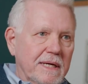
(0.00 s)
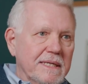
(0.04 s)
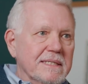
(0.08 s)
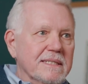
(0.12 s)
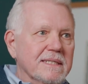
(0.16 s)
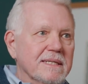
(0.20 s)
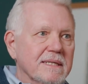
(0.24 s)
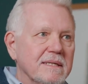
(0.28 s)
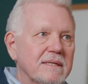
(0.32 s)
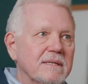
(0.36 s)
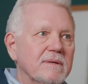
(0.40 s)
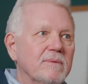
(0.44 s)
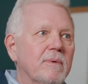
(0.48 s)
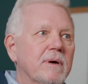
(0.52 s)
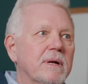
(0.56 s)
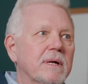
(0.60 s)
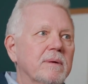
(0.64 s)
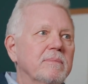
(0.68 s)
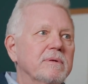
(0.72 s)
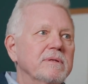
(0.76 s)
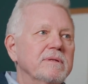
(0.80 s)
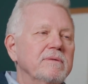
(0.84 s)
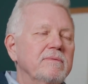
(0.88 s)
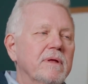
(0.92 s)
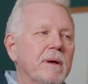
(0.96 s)
I didn't want to
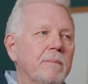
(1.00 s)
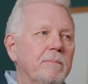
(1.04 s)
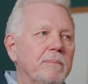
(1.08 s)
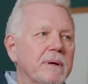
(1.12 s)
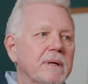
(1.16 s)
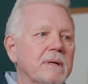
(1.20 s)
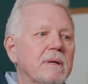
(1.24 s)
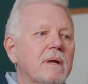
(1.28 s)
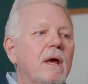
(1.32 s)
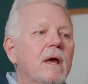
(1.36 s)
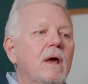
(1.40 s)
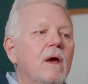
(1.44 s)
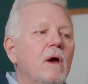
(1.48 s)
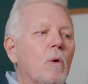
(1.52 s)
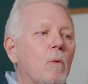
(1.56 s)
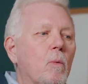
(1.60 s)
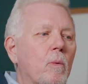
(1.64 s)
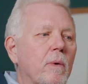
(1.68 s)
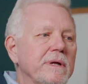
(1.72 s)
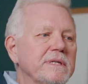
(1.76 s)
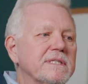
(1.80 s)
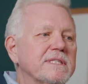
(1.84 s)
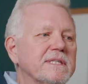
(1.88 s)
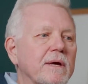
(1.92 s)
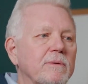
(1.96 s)
believe that. But
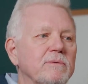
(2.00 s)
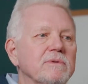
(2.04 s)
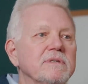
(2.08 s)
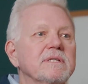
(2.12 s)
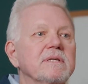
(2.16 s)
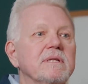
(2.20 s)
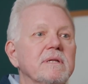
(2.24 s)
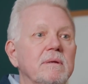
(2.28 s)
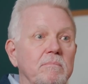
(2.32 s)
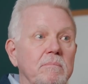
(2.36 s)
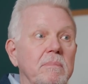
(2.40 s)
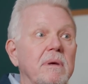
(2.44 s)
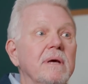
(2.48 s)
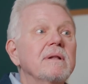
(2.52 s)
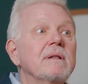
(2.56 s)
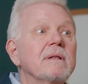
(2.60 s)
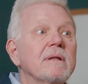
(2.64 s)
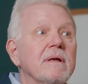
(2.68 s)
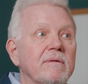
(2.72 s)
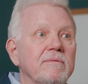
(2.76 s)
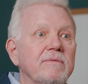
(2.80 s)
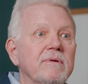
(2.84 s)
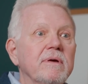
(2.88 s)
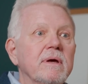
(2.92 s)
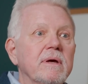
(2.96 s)
once I was in the middle
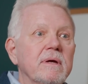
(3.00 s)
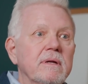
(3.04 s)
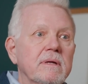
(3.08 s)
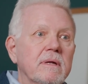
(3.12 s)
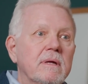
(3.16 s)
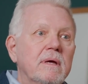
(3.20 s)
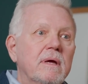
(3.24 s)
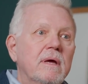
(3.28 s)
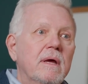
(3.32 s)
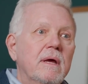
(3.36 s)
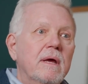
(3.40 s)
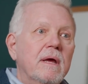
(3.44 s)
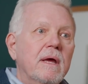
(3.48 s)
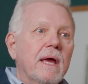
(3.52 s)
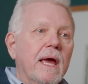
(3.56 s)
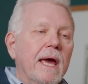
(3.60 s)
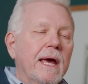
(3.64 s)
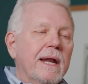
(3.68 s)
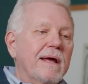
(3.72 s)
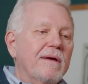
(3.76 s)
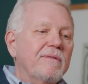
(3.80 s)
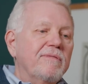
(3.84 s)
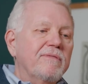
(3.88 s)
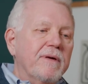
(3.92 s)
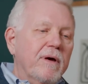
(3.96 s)
of it
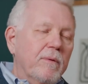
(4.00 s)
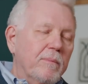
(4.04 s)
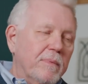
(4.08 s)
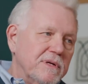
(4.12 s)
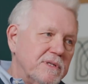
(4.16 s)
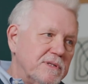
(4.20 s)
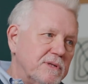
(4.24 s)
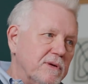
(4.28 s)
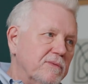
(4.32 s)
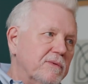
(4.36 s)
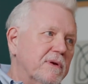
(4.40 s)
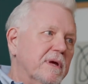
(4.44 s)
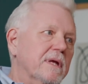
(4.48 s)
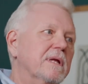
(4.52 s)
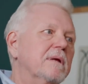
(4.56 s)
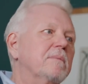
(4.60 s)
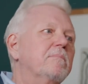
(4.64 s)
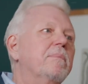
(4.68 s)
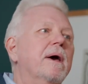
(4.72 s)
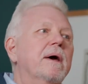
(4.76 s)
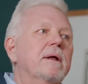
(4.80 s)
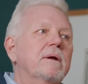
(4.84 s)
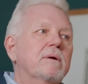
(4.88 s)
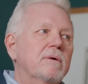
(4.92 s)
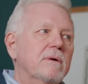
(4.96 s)
and I found myself getting
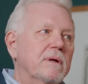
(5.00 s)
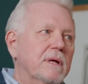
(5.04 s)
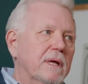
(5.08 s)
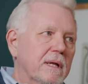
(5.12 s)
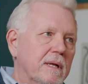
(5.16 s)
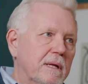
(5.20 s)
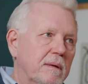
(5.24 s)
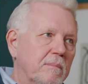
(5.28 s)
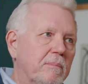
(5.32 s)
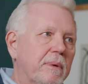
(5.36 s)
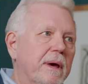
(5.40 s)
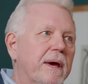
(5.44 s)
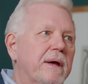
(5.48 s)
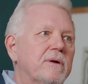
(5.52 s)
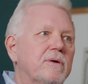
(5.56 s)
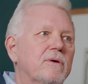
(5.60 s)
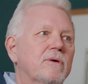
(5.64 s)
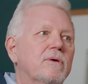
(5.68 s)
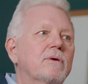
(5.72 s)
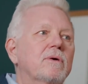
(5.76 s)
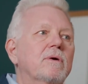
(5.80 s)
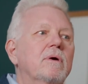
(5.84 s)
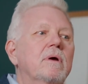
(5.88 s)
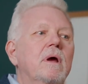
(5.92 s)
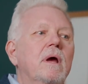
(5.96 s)
better and getting
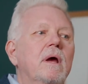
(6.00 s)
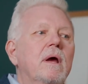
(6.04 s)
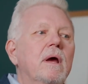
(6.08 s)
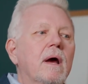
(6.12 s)
better,